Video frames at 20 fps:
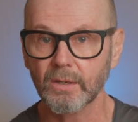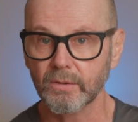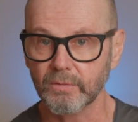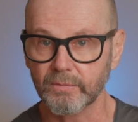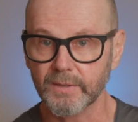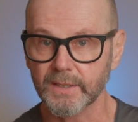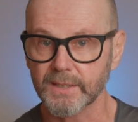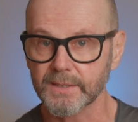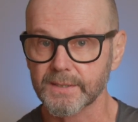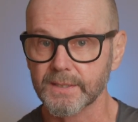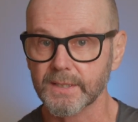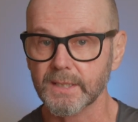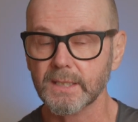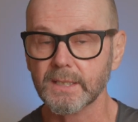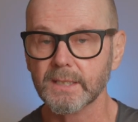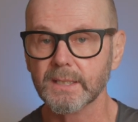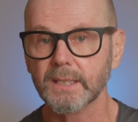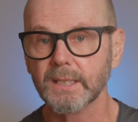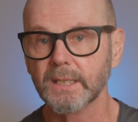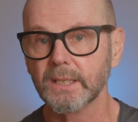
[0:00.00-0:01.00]
Wir
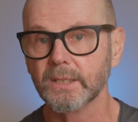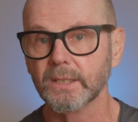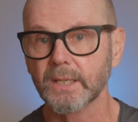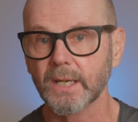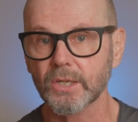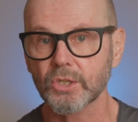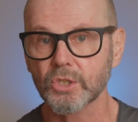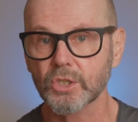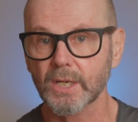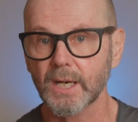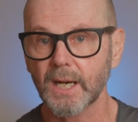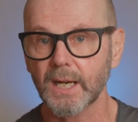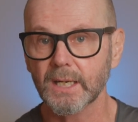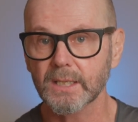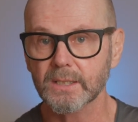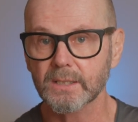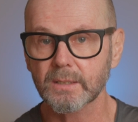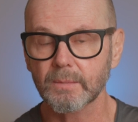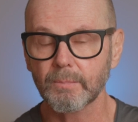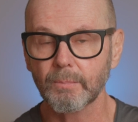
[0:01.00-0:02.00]
sind in der
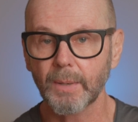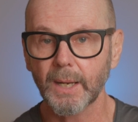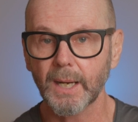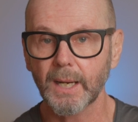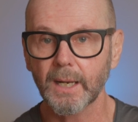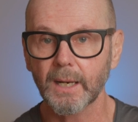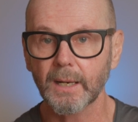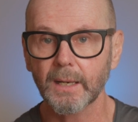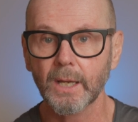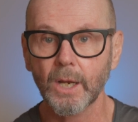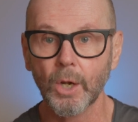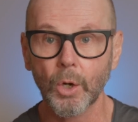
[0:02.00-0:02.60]
Straßenbahn.